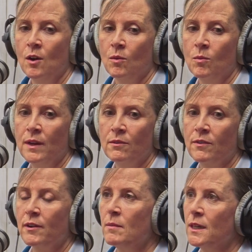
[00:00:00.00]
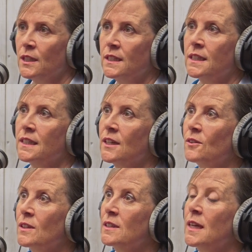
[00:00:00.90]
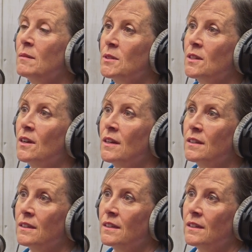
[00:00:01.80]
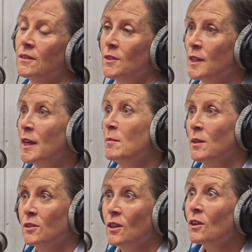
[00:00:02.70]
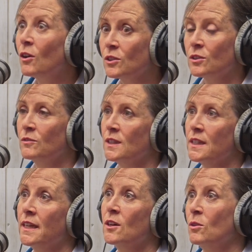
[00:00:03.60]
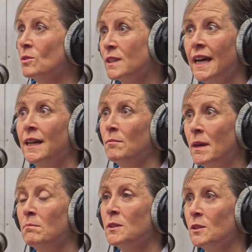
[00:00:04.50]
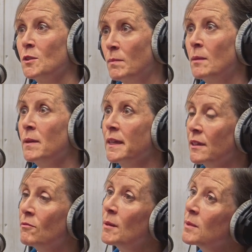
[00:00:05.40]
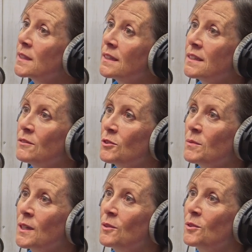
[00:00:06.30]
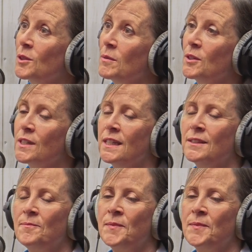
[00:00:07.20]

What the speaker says: we were very much sitting on the same side of the table as a lot of the stakeholders and members of the public and representatives from the local communities.